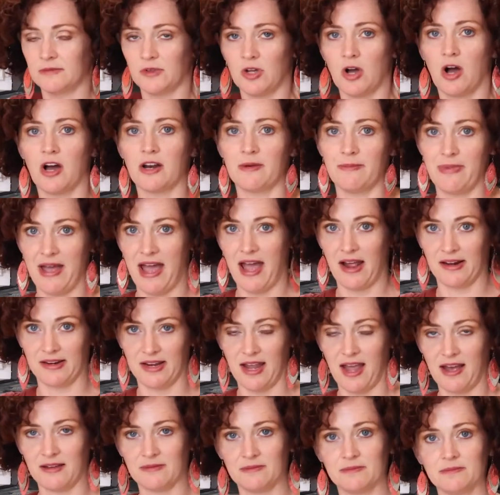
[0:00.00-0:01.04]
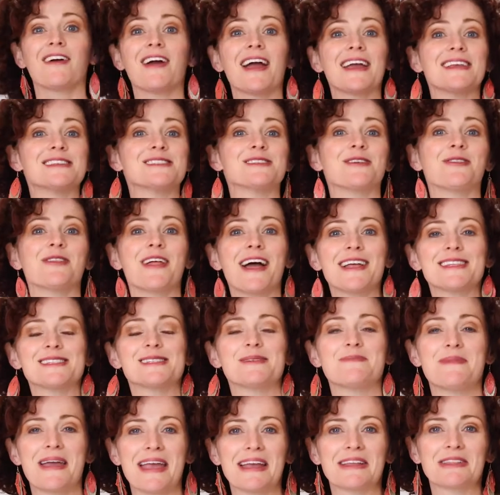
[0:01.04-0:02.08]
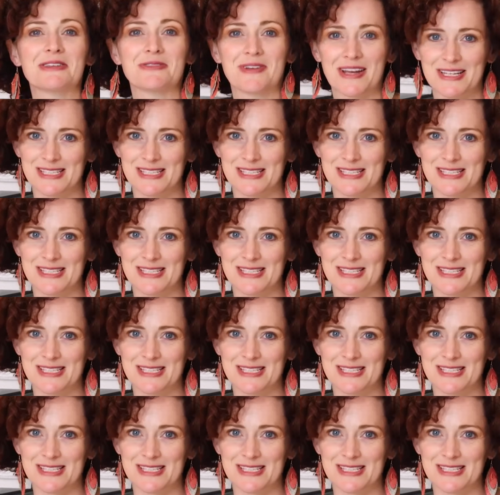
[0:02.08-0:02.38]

gone bad yet. All right, so let's make the